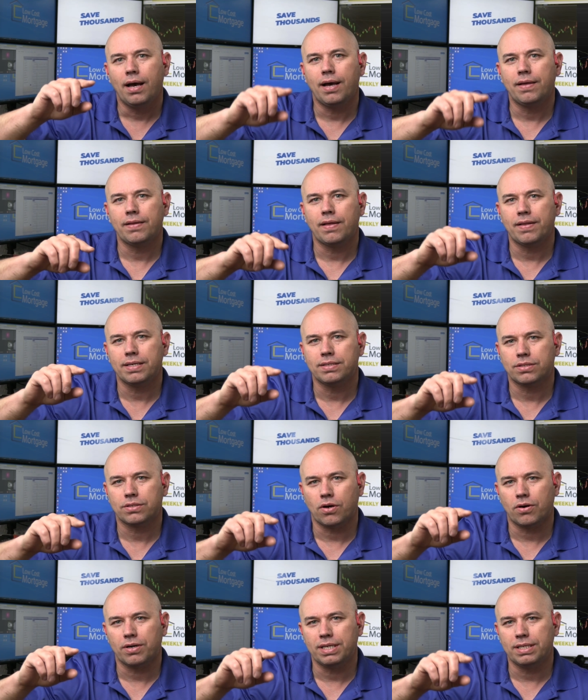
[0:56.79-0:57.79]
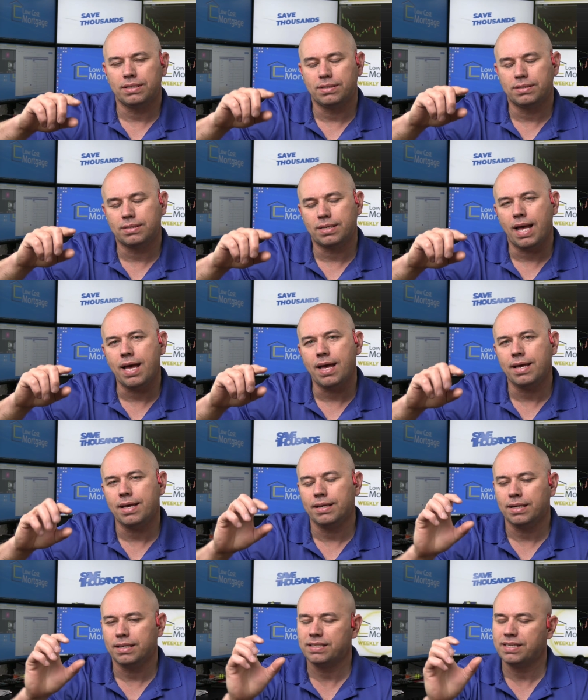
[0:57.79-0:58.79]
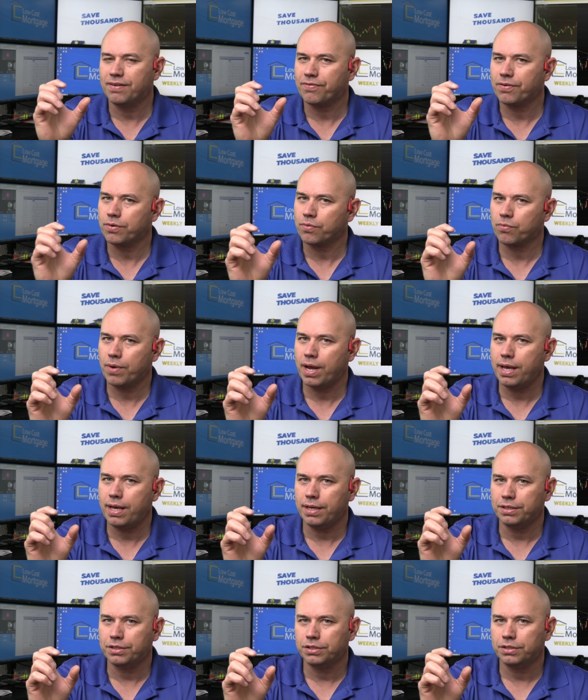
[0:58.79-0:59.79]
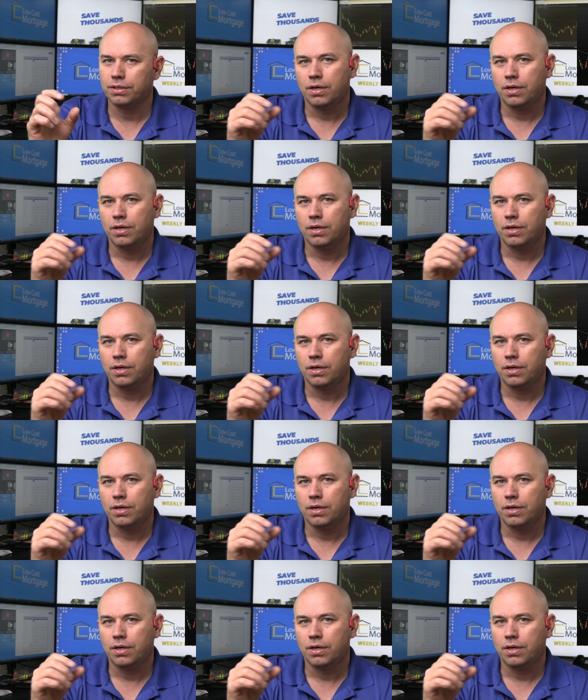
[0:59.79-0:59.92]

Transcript: And then they started staying in a different range.